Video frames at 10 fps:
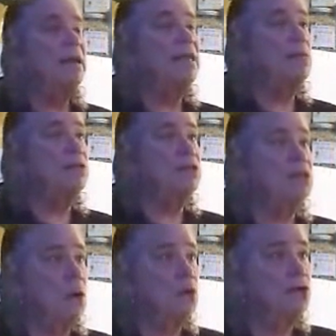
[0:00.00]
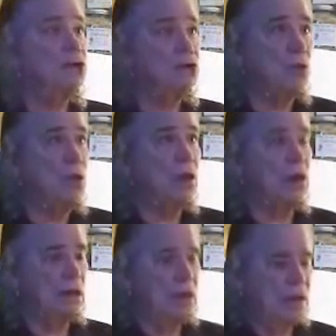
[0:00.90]
but he was so
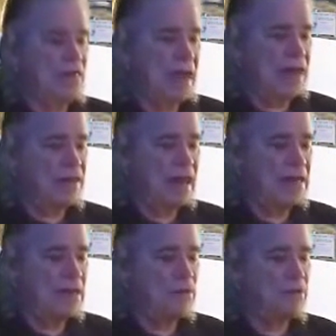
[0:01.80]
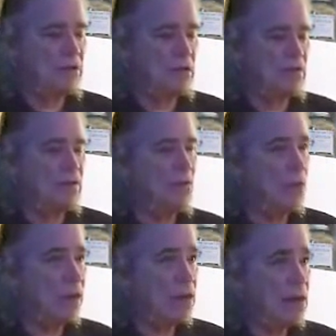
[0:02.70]
sure that he was going to
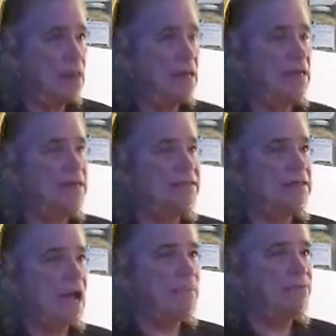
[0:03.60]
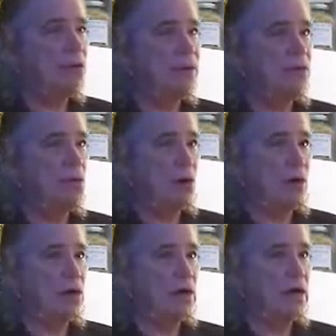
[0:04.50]
win, he stopped doing the
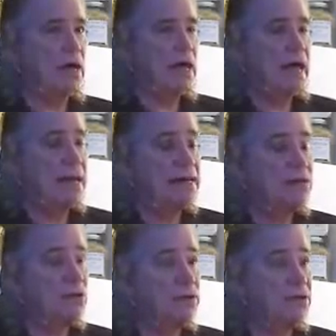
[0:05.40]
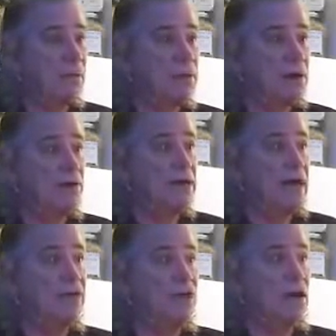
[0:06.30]
work. And so he's comparing
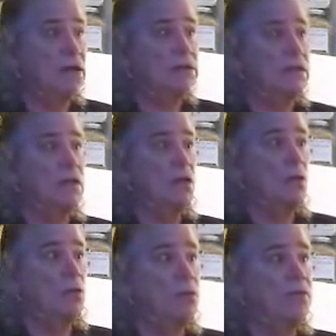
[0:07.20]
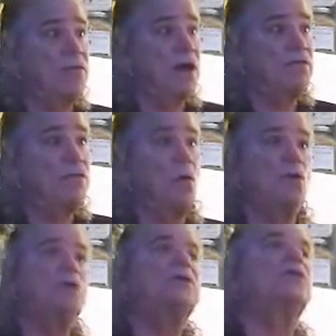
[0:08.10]
that to us when we find
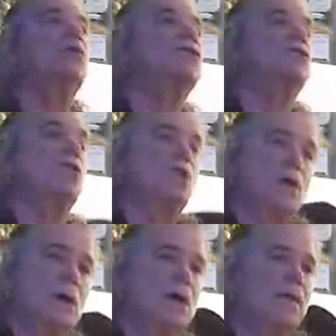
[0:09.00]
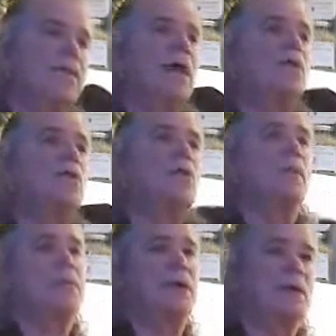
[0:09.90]
fault. We're so sure that we're up